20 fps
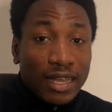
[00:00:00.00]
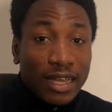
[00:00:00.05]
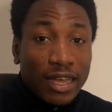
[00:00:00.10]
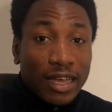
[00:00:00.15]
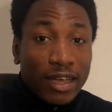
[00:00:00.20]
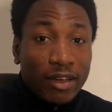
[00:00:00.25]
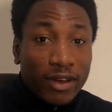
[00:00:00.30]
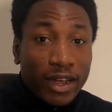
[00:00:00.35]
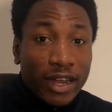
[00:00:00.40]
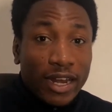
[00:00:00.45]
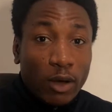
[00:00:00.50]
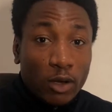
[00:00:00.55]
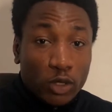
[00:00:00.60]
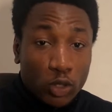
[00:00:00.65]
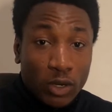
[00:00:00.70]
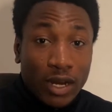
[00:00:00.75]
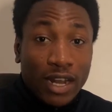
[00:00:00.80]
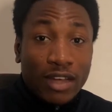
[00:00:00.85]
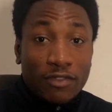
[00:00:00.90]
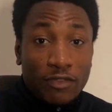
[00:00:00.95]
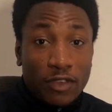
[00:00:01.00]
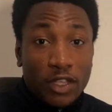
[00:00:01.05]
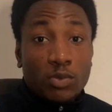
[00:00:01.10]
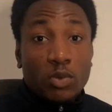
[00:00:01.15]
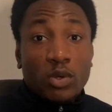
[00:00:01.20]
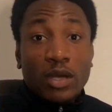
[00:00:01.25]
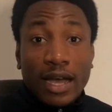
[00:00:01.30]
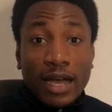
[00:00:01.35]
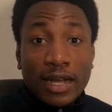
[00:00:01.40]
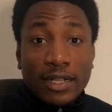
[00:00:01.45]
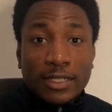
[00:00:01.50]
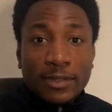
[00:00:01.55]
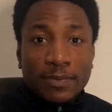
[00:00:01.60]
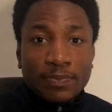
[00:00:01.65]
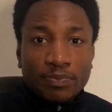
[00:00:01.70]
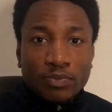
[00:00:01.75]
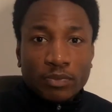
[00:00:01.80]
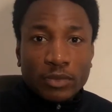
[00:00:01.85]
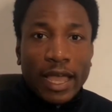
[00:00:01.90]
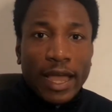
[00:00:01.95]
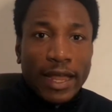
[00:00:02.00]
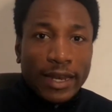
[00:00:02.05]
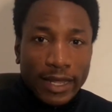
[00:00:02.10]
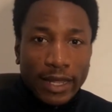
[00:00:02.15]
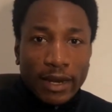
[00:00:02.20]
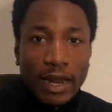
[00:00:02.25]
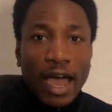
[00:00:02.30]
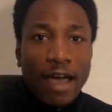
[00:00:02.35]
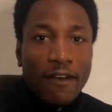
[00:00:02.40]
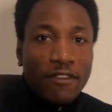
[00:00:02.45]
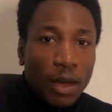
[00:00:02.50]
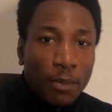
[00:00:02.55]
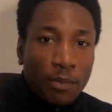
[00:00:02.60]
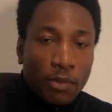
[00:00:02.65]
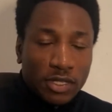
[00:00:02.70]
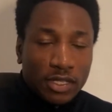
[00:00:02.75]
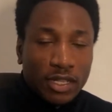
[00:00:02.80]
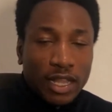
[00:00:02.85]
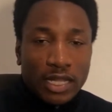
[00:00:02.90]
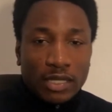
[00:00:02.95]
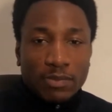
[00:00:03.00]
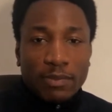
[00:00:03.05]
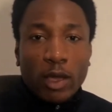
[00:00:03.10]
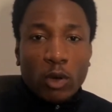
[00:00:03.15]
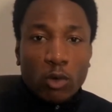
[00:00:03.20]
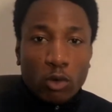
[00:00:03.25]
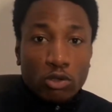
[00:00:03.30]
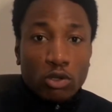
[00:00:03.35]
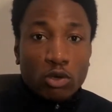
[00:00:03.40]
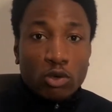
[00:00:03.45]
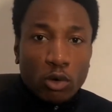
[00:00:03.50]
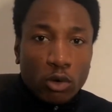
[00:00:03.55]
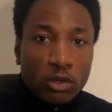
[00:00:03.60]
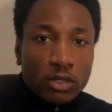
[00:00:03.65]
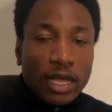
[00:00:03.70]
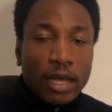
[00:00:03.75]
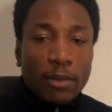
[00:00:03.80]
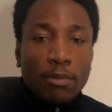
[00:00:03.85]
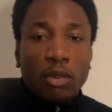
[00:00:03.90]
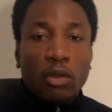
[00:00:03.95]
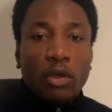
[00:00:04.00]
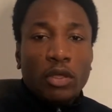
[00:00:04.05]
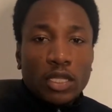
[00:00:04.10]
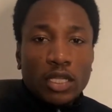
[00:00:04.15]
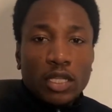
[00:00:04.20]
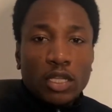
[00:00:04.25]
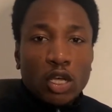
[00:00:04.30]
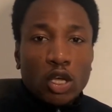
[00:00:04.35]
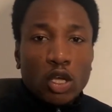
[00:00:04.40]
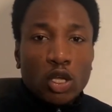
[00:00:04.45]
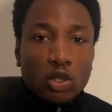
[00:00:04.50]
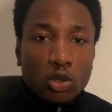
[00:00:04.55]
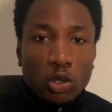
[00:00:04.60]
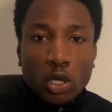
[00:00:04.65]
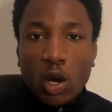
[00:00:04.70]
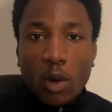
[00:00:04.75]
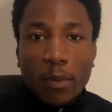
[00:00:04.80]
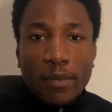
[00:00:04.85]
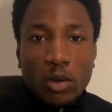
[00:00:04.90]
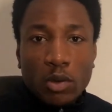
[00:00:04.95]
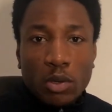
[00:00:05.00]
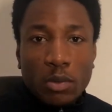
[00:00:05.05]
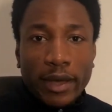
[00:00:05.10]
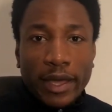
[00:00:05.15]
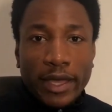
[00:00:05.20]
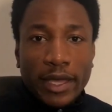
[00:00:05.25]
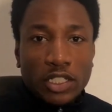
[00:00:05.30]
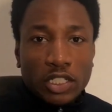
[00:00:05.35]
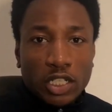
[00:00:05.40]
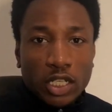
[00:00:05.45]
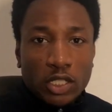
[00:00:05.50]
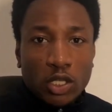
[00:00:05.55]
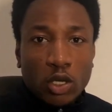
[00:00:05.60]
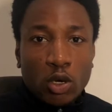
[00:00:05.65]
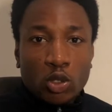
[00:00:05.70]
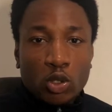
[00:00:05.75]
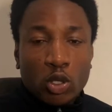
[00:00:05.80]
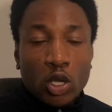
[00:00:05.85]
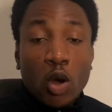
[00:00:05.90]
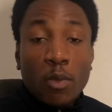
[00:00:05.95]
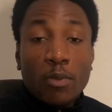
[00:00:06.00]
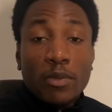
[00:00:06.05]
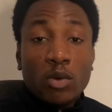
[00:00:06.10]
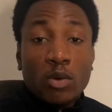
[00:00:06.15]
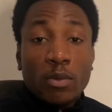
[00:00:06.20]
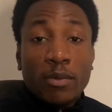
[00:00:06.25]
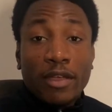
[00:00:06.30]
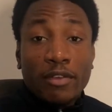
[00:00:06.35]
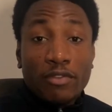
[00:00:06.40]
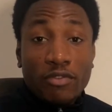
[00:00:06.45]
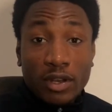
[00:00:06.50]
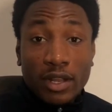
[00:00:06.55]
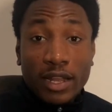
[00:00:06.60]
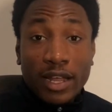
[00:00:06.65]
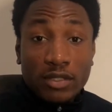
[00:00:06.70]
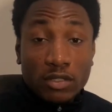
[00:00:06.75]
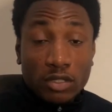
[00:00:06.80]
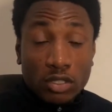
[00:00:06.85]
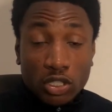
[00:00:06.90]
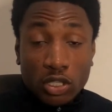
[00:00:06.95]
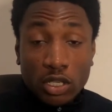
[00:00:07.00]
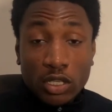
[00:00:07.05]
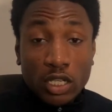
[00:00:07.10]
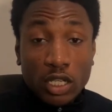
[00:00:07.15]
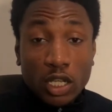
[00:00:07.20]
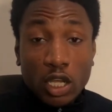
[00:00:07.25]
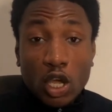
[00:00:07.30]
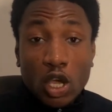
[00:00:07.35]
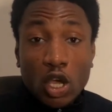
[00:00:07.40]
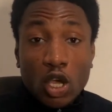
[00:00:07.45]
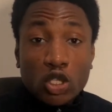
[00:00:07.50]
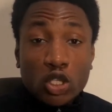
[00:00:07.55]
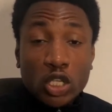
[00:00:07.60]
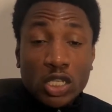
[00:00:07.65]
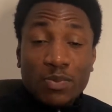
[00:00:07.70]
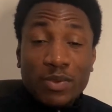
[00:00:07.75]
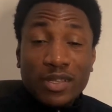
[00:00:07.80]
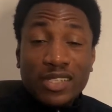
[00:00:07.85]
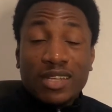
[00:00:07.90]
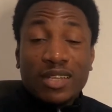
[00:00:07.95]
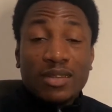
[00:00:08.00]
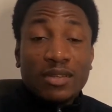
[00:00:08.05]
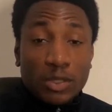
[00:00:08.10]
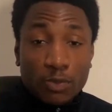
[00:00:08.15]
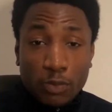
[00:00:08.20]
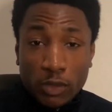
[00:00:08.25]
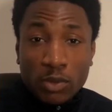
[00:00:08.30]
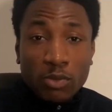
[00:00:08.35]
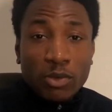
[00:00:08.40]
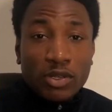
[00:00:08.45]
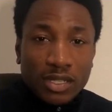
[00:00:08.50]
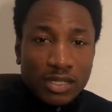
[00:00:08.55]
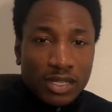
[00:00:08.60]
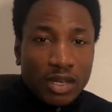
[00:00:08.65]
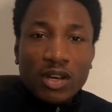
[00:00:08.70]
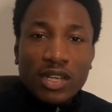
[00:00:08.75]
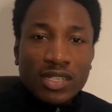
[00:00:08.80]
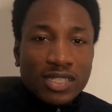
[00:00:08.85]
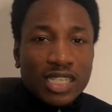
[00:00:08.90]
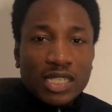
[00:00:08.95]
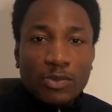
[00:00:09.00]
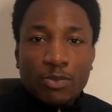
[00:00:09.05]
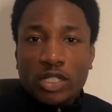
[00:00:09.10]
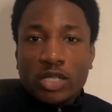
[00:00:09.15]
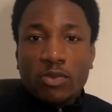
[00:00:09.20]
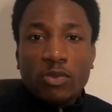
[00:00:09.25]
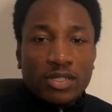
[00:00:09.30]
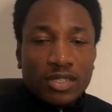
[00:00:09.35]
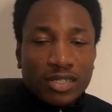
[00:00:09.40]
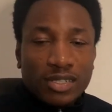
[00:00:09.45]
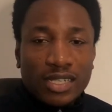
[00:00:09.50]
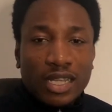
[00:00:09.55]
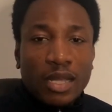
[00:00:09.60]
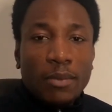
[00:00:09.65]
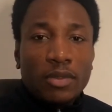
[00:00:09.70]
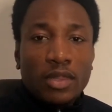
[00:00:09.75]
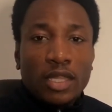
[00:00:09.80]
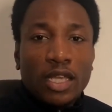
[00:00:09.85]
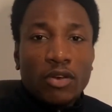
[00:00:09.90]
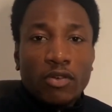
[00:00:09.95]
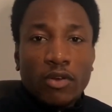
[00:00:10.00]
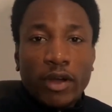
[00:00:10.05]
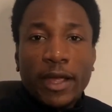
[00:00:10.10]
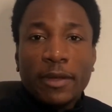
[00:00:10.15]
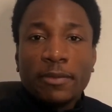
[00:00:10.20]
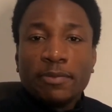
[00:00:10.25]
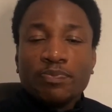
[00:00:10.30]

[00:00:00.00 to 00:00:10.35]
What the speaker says: right? That was good at Facebook ads, and then have that person as my quote unquote employee to help me with my agency or to help me with my freelance journey. So it's pretty much, honestly, it's pretty much the same thing, right?